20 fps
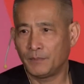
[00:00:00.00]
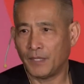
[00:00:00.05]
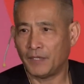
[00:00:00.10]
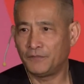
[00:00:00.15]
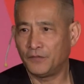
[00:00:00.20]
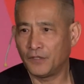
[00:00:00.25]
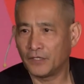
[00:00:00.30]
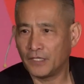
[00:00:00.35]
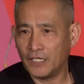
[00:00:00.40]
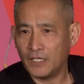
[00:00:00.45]
but
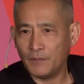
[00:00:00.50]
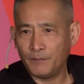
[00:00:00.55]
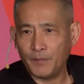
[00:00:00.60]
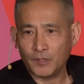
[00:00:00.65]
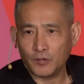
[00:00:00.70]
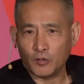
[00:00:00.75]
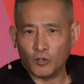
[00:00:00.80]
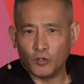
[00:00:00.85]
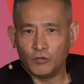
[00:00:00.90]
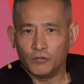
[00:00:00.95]
forget
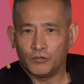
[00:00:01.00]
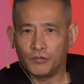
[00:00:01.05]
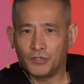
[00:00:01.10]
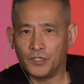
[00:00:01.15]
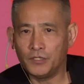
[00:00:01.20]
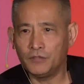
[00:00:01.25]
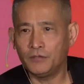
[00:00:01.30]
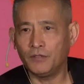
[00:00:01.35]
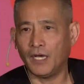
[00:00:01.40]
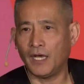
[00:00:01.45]
about who
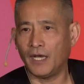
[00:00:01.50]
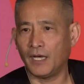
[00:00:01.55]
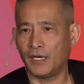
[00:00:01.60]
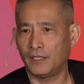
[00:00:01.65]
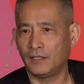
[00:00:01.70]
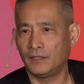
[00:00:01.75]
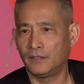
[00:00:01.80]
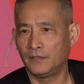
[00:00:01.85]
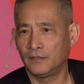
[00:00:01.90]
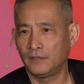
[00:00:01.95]
you
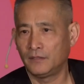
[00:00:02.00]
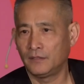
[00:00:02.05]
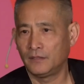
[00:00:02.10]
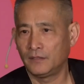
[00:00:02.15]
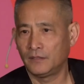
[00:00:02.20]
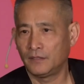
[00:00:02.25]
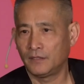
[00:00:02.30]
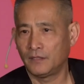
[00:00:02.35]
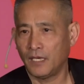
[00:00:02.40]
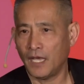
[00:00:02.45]

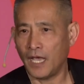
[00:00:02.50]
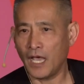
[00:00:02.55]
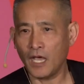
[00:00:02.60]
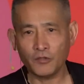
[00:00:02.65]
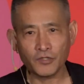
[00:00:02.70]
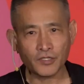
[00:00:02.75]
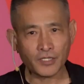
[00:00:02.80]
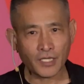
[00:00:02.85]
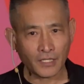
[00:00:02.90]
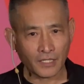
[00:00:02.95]

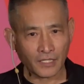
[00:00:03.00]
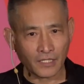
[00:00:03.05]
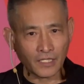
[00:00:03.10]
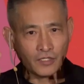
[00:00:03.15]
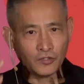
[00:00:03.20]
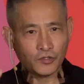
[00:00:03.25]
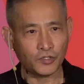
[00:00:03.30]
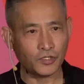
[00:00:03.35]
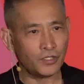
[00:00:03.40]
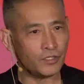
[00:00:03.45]
are. Outside
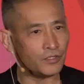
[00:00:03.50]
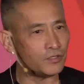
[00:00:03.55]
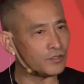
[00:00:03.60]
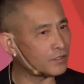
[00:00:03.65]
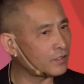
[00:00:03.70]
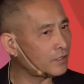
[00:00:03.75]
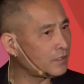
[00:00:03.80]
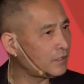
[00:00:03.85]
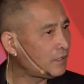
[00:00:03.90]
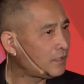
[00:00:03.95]
can
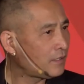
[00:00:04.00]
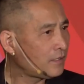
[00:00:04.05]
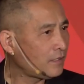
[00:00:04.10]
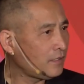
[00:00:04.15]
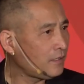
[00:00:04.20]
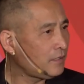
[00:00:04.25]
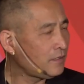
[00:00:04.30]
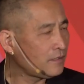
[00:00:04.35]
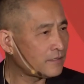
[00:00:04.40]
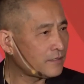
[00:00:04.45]
change,
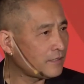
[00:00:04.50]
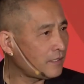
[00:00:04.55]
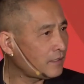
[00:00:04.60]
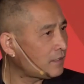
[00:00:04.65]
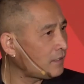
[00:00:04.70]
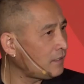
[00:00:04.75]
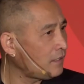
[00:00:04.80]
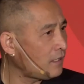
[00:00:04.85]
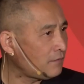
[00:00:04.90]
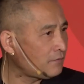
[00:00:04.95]

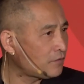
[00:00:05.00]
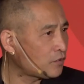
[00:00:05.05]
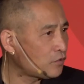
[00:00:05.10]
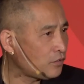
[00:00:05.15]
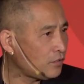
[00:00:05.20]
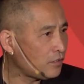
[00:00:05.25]
inside never